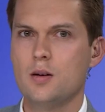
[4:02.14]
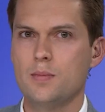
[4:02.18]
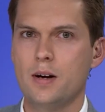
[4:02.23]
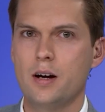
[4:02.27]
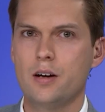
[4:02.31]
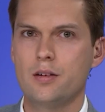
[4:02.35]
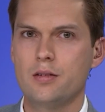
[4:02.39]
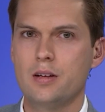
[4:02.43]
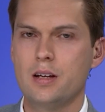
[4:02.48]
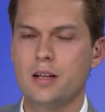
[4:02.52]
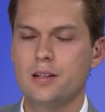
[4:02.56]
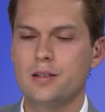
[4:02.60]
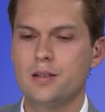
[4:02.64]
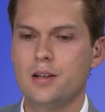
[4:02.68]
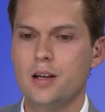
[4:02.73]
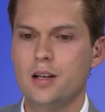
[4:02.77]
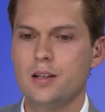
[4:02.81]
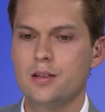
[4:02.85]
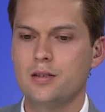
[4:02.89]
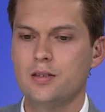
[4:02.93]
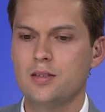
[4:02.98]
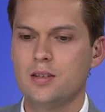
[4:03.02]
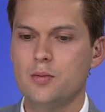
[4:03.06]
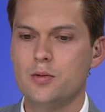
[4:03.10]
about,
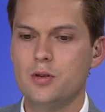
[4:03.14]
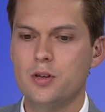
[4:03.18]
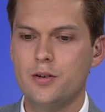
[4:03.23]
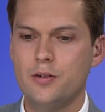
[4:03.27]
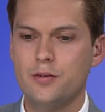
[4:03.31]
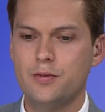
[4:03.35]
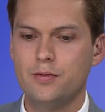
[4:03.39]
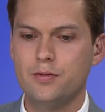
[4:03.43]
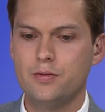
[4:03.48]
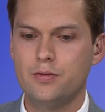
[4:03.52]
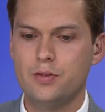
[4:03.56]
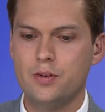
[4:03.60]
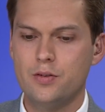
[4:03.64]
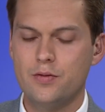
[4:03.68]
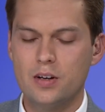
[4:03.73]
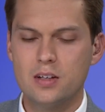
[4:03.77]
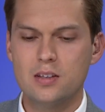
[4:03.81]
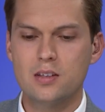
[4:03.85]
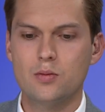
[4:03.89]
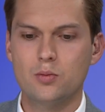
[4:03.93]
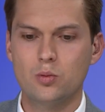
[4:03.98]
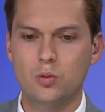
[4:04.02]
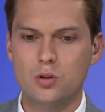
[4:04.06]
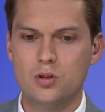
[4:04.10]
and some of the
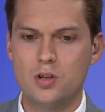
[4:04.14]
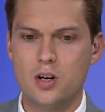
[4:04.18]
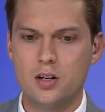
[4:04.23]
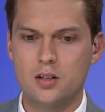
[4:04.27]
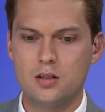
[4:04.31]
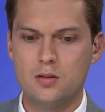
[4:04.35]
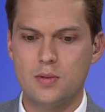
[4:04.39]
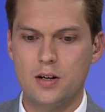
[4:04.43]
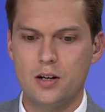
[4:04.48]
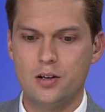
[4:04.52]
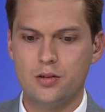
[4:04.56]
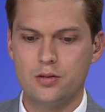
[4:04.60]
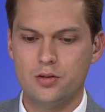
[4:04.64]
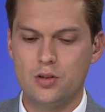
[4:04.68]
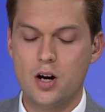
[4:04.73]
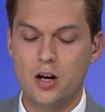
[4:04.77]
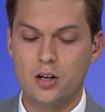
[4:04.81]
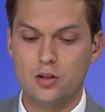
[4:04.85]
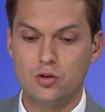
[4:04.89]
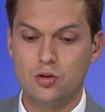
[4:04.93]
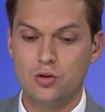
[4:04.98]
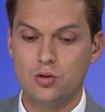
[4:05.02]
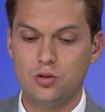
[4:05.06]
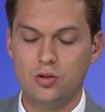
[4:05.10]
victims we
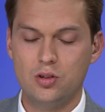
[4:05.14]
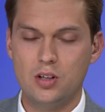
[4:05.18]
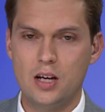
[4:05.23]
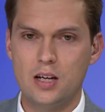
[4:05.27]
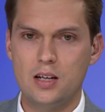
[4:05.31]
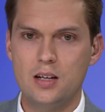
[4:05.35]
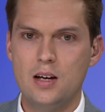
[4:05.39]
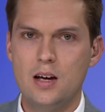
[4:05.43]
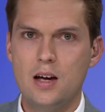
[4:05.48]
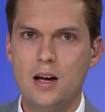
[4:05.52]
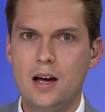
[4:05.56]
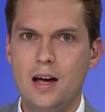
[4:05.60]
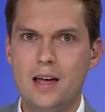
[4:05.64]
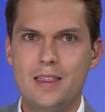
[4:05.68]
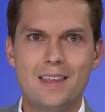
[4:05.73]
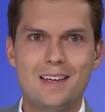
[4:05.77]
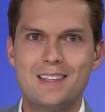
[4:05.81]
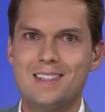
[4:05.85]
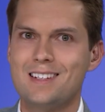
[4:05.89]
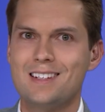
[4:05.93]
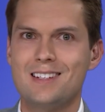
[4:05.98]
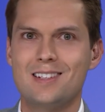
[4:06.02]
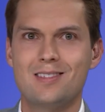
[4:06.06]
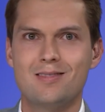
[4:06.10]
talked to say
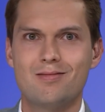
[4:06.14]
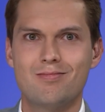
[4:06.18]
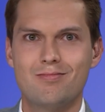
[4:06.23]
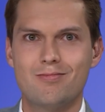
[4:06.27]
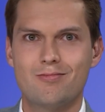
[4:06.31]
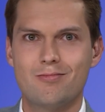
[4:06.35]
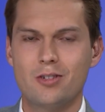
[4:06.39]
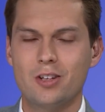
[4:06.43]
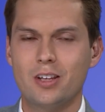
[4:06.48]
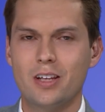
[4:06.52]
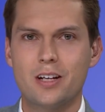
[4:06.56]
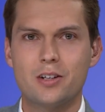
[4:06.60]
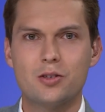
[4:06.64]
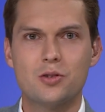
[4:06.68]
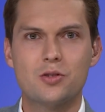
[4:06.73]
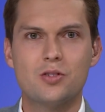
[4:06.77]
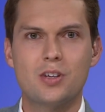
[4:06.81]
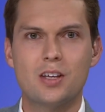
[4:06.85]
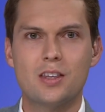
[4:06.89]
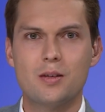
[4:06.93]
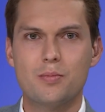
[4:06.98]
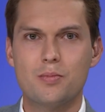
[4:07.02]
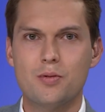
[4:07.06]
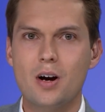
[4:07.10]
they didn't really
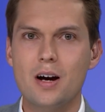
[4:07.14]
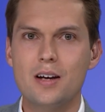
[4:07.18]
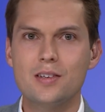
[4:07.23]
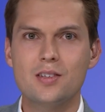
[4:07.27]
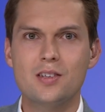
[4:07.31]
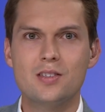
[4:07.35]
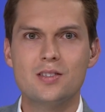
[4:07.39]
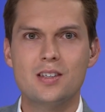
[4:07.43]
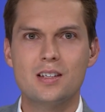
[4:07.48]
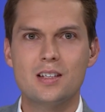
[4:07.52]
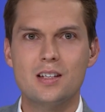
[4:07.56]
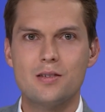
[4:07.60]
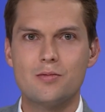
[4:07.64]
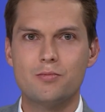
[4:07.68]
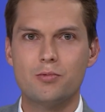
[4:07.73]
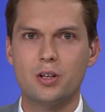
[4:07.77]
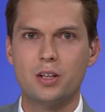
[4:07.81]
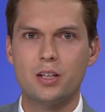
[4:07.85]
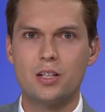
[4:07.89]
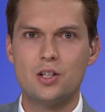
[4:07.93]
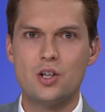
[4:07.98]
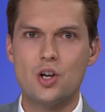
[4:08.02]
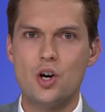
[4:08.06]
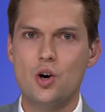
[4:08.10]
understand the process, they didn't
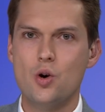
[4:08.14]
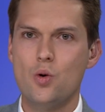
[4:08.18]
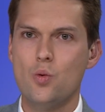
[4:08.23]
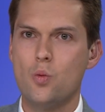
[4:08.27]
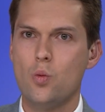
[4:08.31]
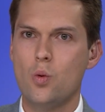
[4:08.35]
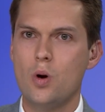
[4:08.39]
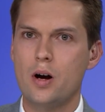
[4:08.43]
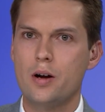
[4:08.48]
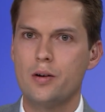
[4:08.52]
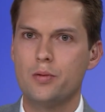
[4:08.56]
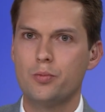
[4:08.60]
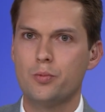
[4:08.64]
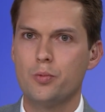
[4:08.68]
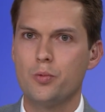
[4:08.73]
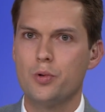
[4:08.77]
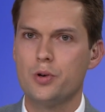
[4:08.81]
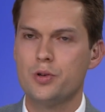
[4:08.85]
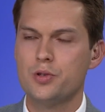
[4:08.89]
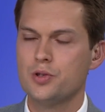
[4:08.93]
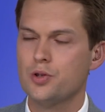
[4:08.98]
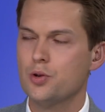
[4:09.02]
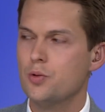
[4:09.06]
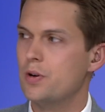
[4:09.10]
really know what
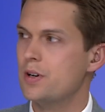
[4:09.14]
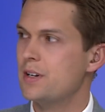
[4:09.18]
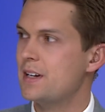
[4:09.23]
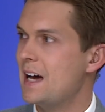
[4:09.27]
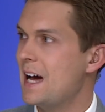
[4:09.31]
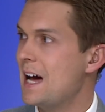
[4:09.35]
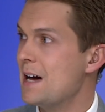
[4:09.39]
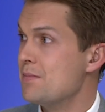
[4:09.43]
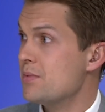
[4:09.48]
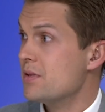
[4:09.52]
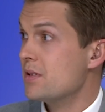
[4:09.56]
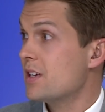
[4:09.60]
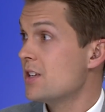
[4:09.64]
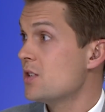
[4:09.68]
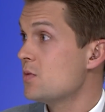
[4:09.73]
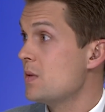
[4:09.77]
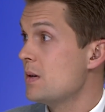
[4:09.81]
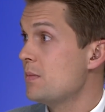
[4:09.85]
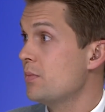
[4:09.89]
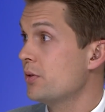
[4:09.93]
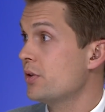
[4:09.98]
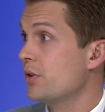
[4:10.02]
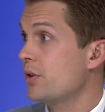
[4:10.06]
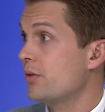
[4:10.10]
was going to happen because
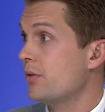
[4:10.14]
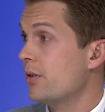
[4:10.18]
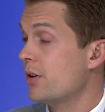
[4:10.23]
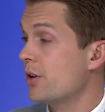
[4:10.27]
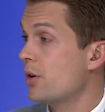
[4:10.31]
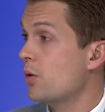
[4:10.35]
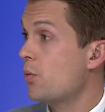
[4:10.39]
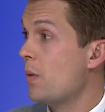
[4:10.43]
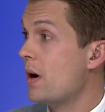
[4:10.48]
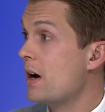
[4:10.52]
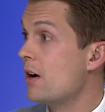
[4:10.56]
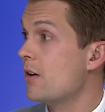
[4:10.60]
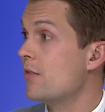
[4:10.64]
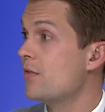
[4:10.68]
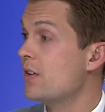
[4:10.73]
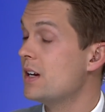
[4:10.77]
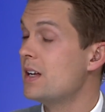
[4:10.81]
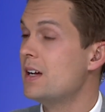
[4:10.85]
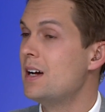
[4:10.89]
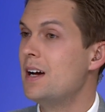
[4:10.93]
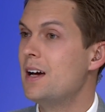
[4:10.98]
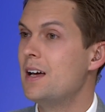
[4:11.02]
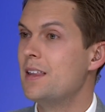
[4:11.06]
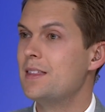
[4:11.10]
people aren't aware of
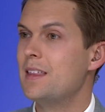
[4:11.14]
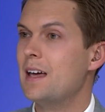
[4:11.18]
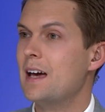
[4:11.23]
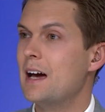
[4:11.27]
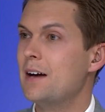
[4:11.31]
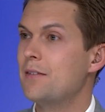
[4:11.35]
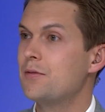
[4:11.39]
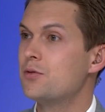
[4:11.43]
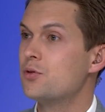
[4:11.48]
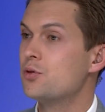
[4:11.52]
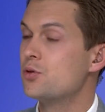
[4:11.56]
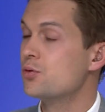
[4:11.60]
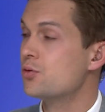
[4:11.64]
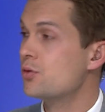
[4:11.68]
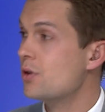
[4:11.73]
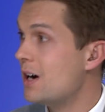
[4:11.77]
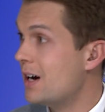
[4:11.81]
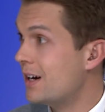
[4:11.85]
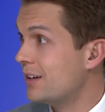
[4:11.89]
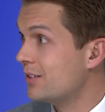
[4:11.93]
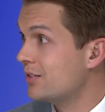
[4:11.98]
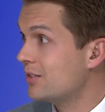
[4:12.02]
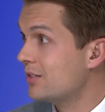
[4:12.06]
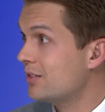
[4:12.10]
it. They have
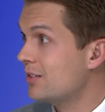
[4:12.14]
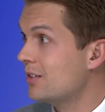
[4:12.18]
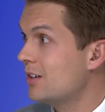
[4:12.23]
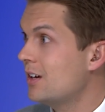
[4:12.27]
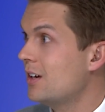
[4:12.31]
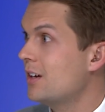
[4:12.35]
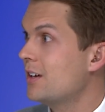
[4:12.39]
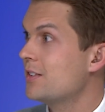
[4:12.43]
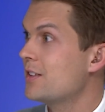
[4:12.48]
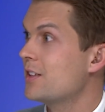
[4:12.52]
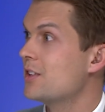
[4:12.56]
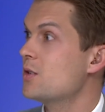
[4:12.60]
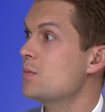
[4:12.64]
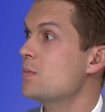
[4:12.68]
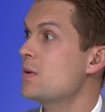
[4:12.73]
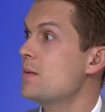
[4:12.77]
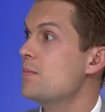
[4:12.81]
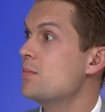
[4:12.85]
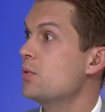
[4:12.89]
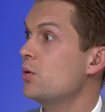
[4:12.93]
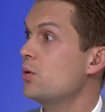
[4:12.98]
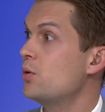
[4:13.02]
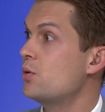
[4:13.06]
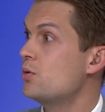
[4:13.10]
trust that the
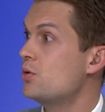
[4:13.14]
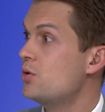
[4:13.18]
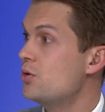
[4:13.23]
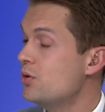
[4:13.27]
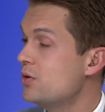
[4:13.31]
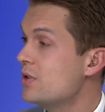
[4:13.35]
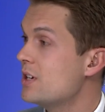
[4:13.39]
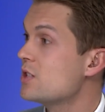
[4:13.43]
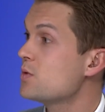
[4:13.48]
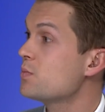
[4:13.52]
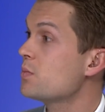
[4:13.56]
people who do this